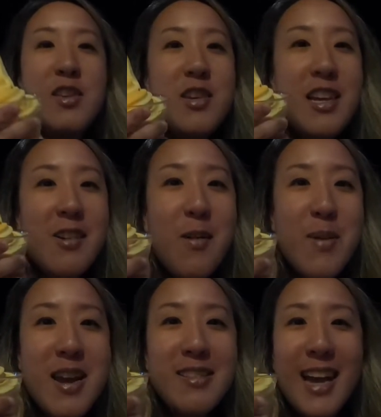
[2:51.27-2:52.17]
You can come
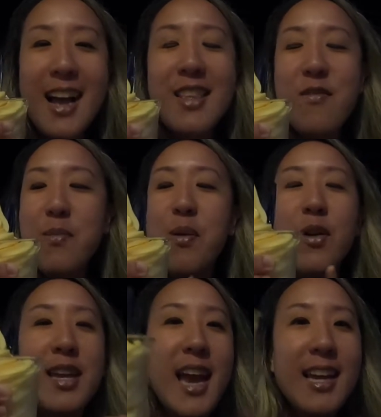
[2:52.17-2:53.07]
here to Island Fin
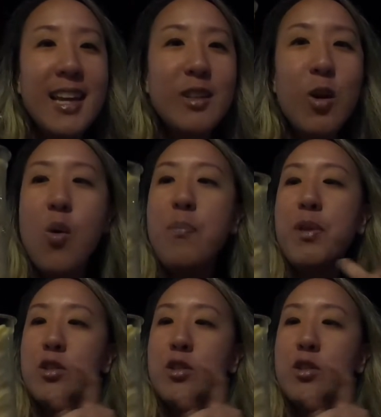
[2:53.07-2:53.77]
Poke and get a Dole Whip.